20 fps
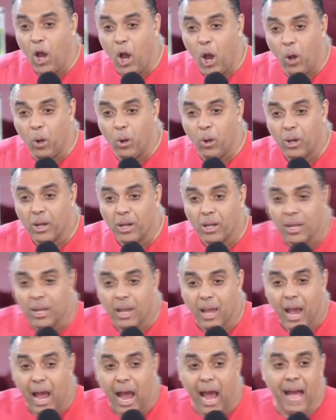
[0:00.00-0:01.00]
Oh,
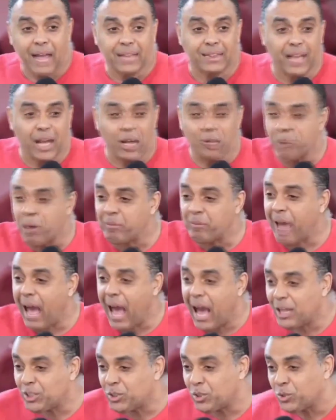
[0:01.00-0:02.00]
I think maybe
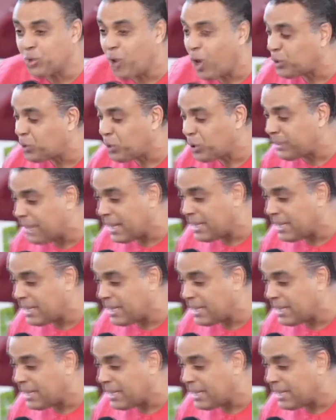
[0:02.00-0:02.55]
I should go to